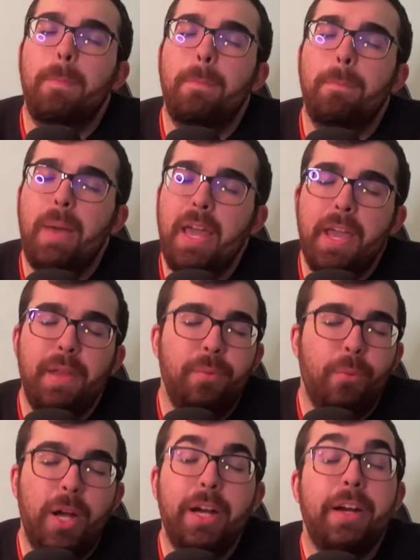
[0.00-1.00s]
Man,
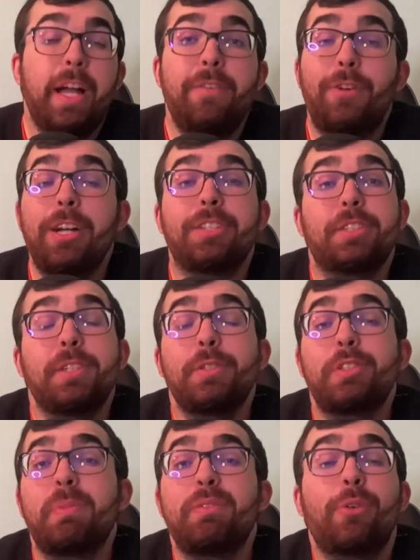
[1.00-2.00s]
where have I seen
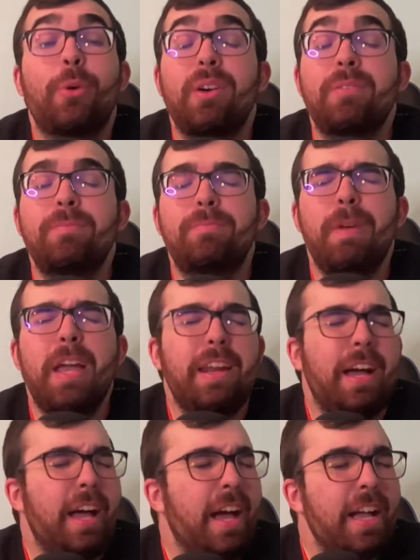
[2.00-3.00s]
this before? Man,
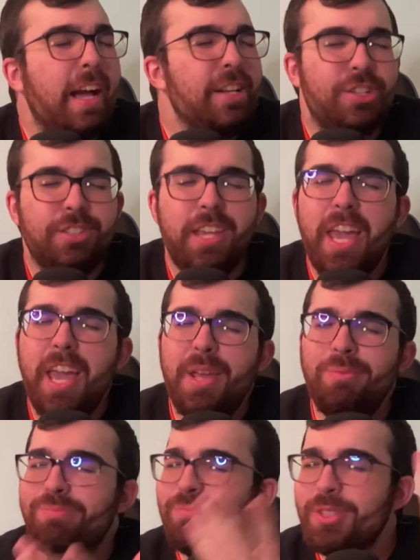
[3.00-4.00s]
I just
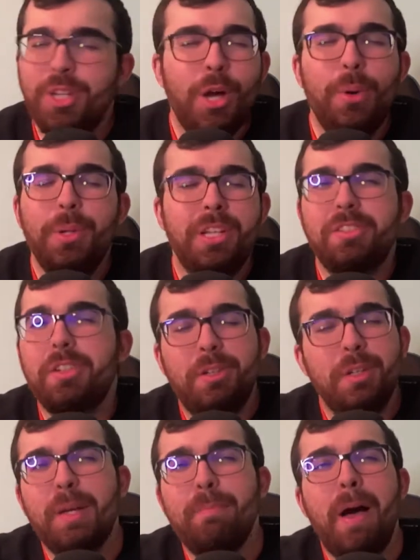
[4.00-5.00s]
can't, you know, it doesn't
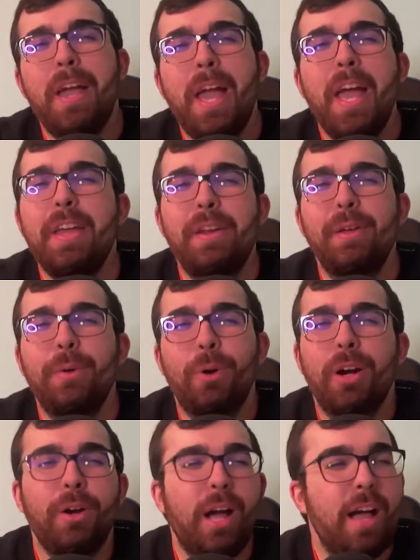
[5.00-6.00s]
click in my head
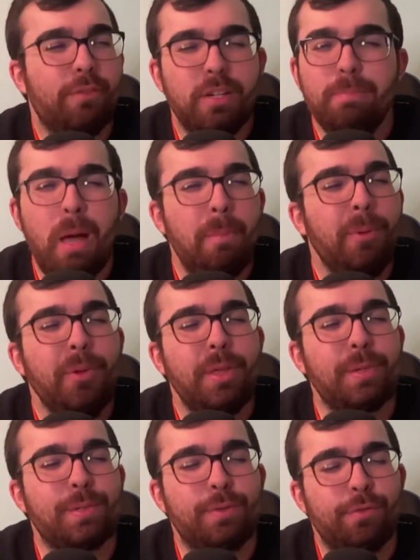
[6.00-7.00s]
where I remember
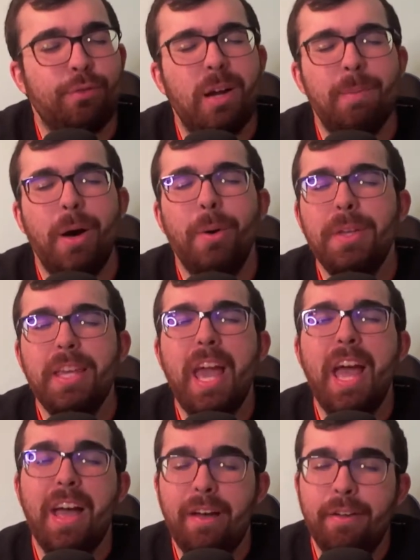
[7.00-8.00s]
this from. Oh
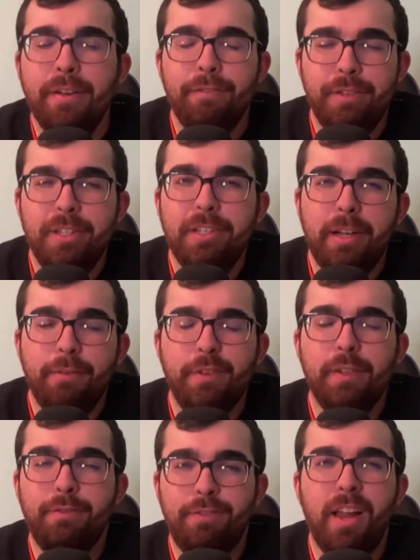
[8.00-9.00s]
yeah,
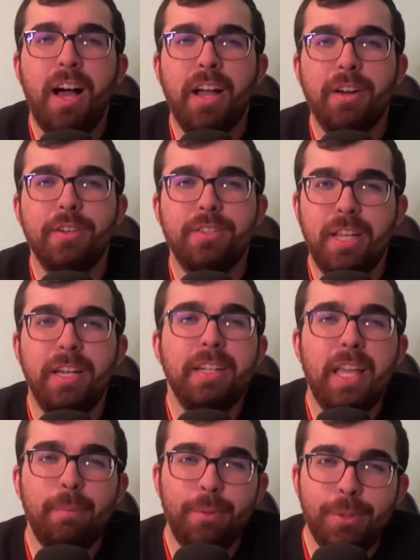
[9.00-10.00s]
Philadelphia Flyers,
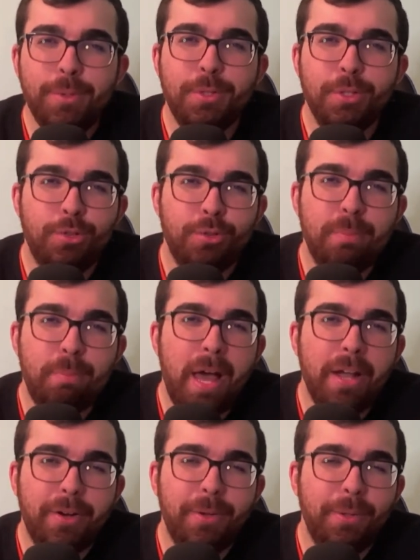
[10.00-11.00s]
10-game losing streak
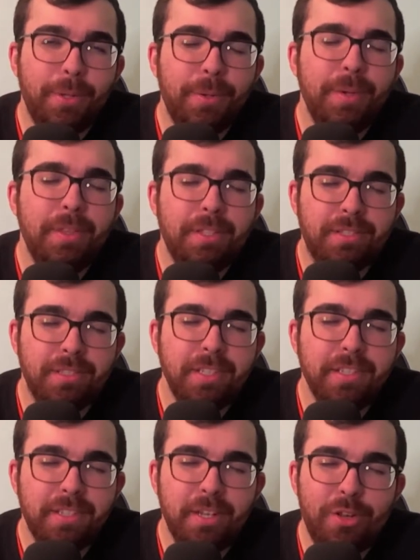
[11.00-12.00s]
back earlier in the
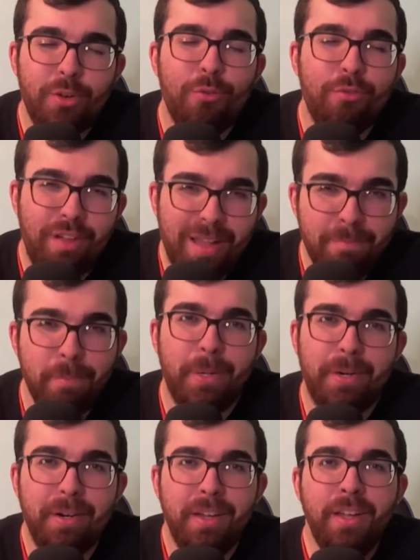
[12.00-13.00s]
season in
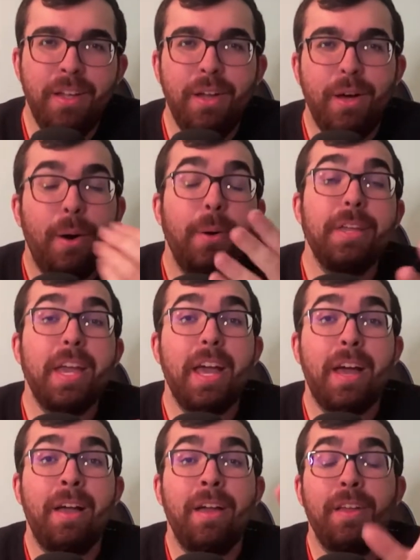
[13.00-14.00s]
November. Oh
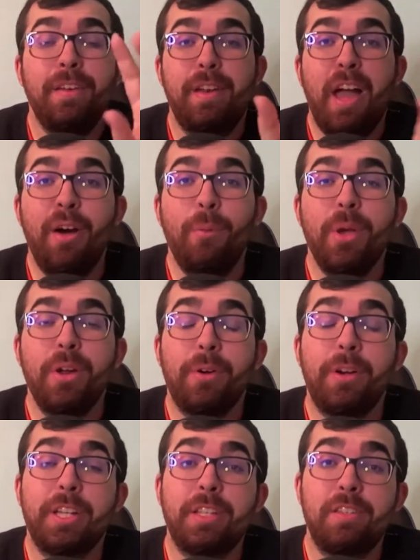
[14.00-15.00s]
yeah, now we are
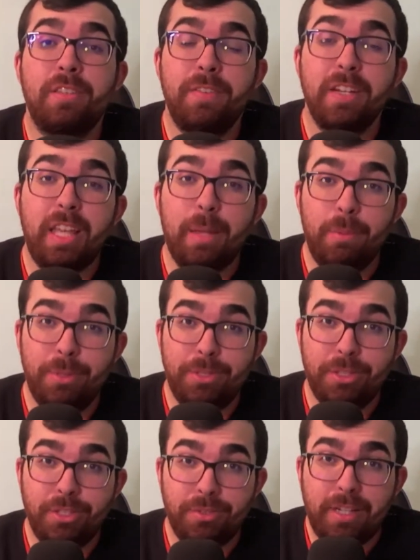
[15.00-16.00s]
on a 7-game
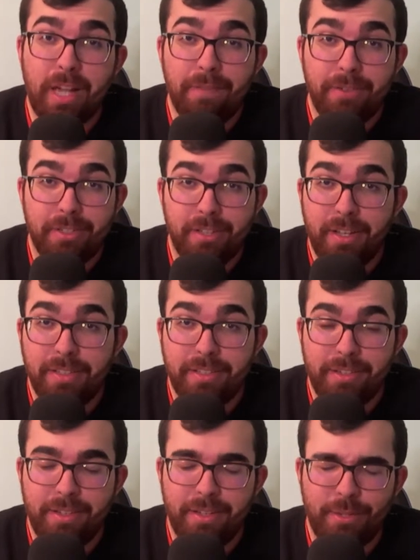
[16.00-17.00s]
losing streak after tonight's
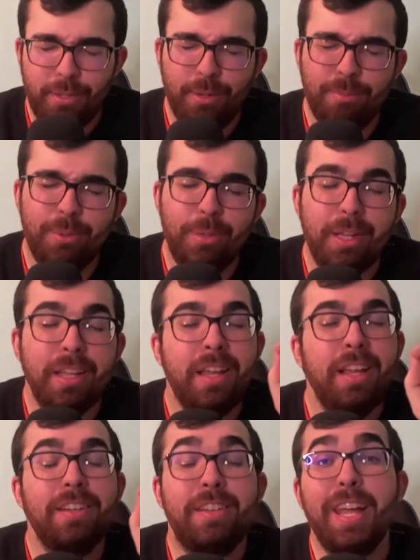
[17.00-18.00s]
loss. Oh boy,
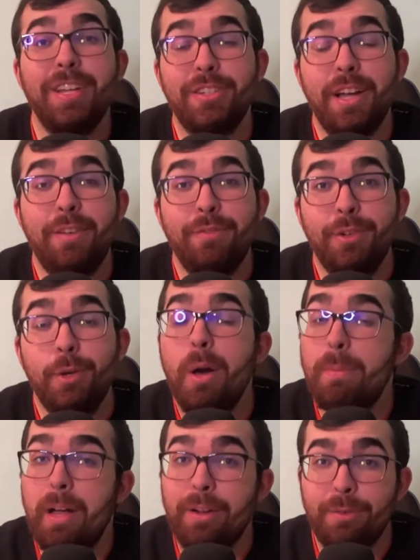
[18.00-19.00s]
deja vu,
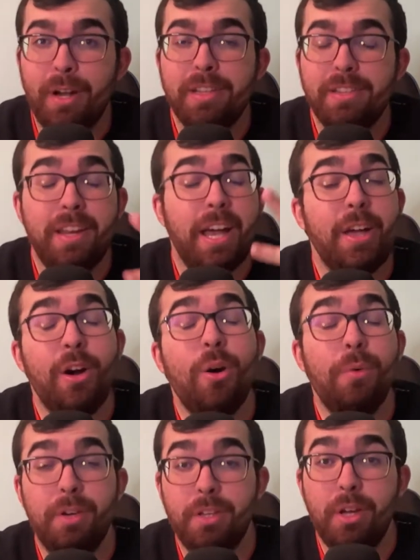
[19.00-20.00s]
am I right? And I
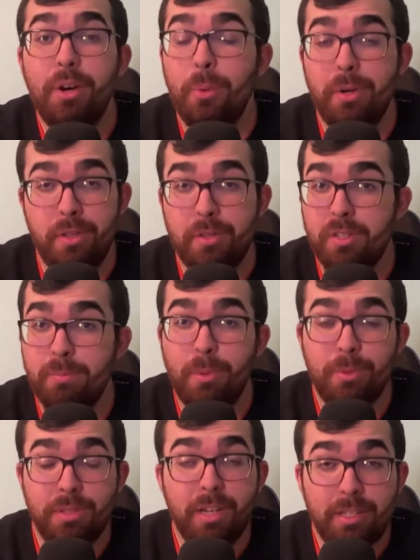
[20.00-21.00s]
already know where this is
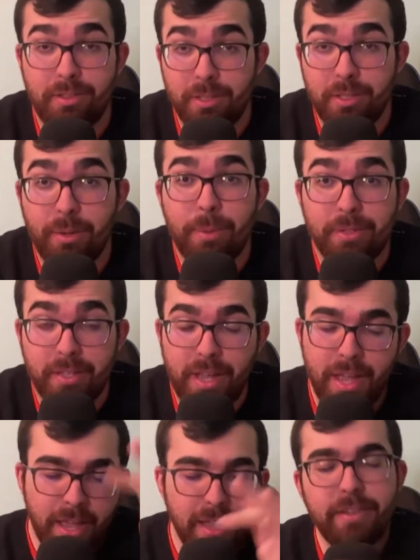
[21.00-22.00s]
most likely going to
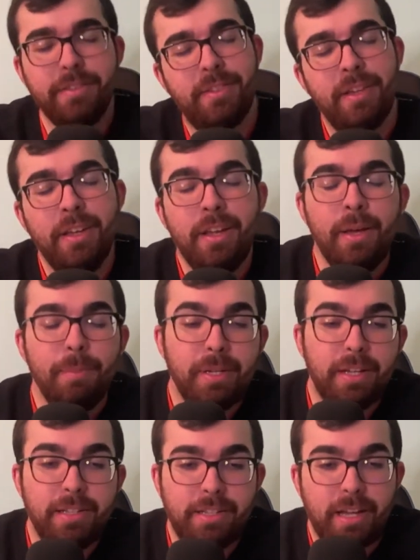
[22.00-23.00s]
end,
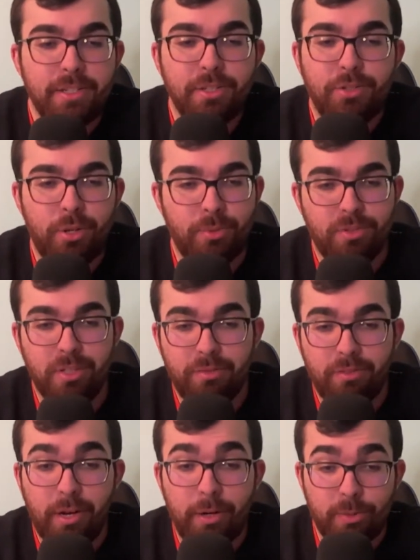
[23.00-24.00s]
because I just don't see the
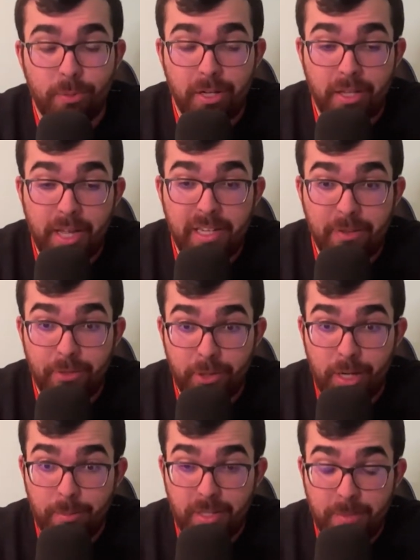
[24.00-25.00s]
Flyers winning any of
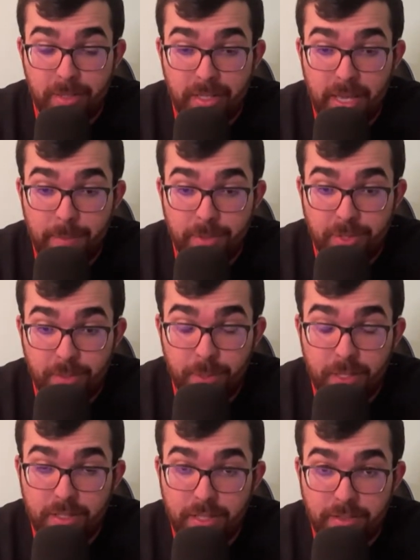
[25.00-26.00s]
their upcoming games, just
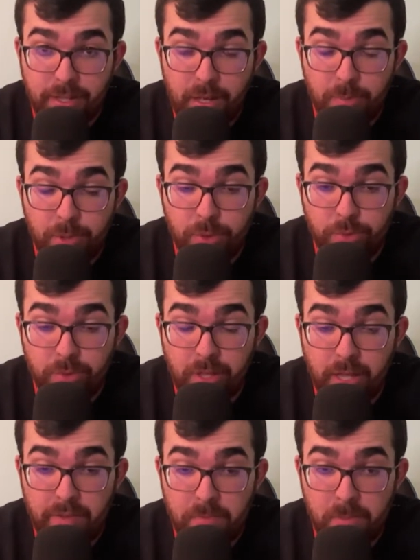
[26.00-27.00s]
because that's how putrid they
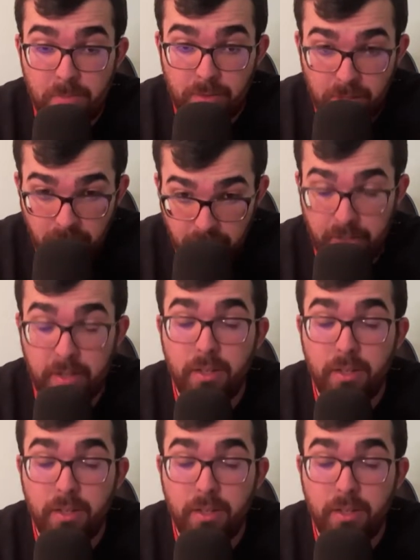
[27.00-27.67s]
have been playing.